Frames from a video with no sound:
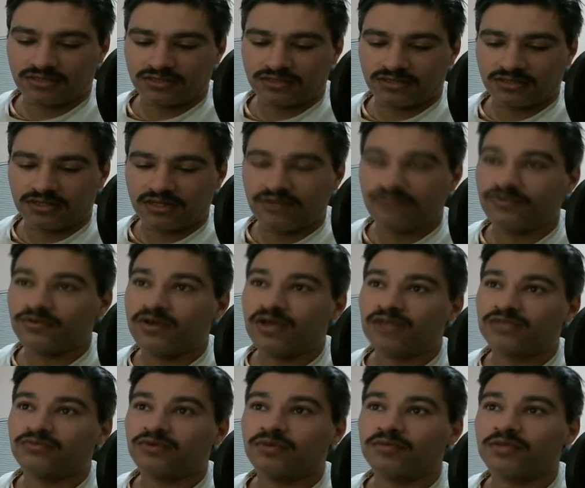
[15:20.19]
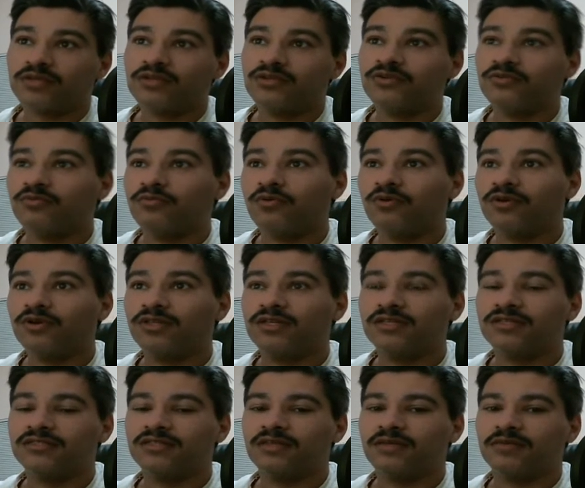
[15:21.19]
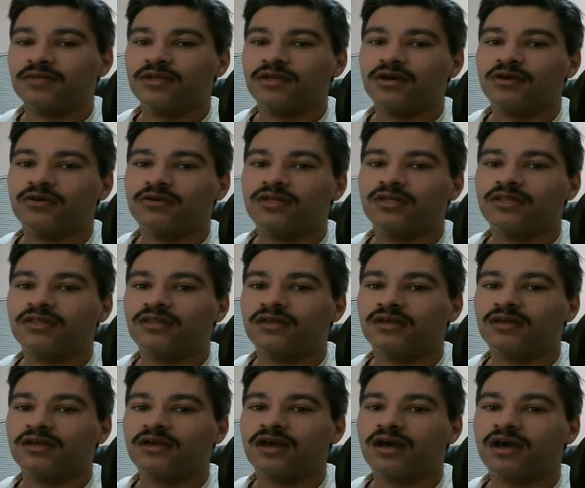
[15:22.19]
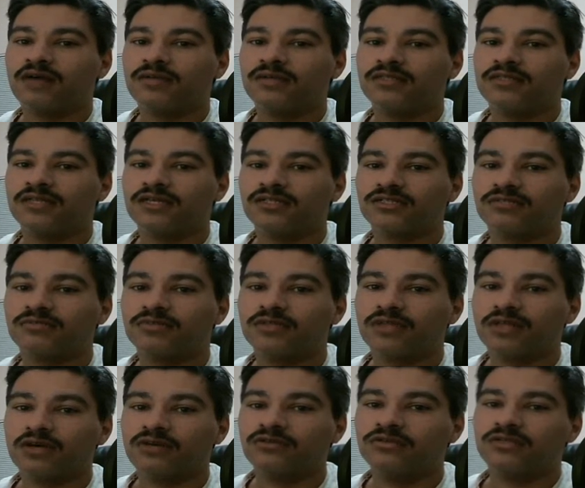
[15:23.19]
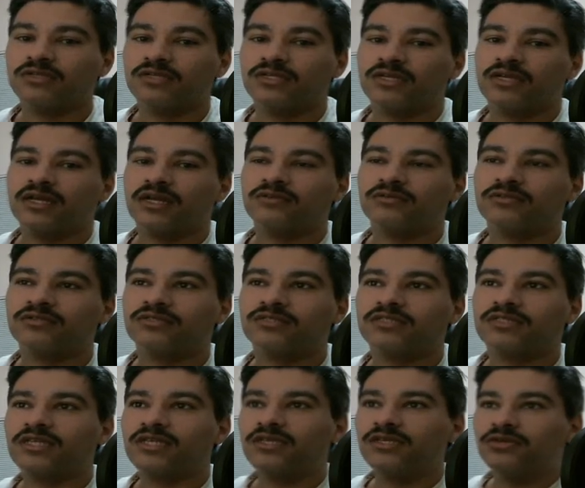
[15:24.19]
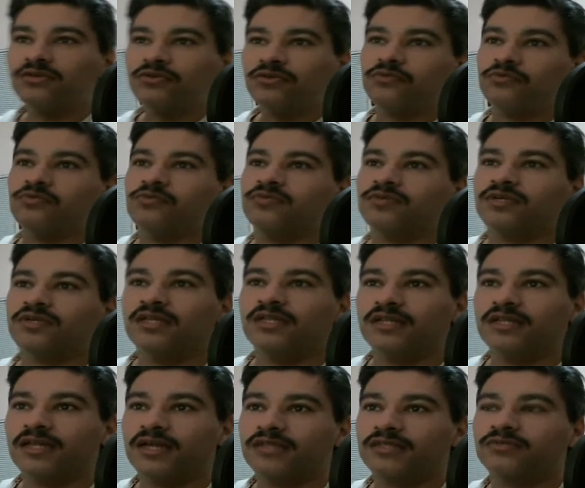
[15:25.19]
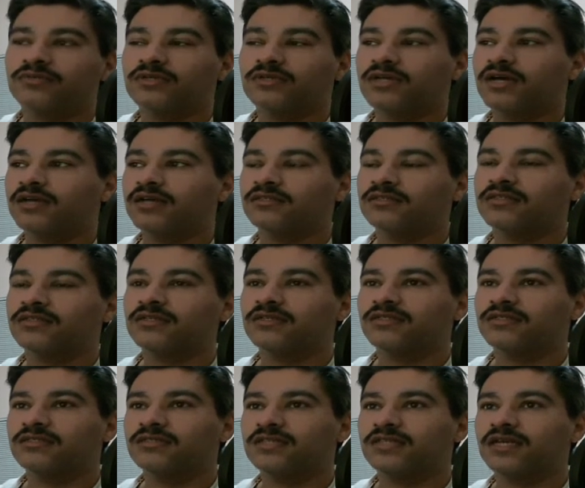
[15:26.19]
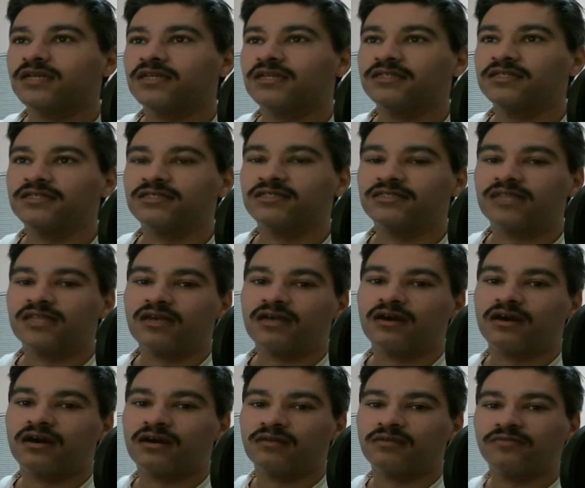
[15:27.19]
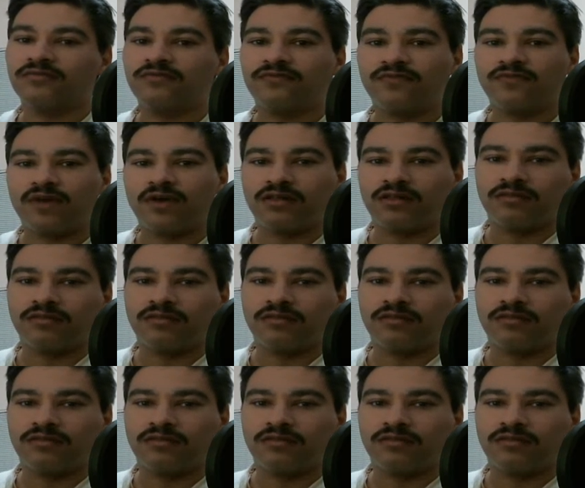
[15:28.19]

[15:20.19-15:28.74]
And if you guys want me to do more of these, let me know in the comment section below. And I will see you in the next one, guys. Take it easy, stay calm, follow the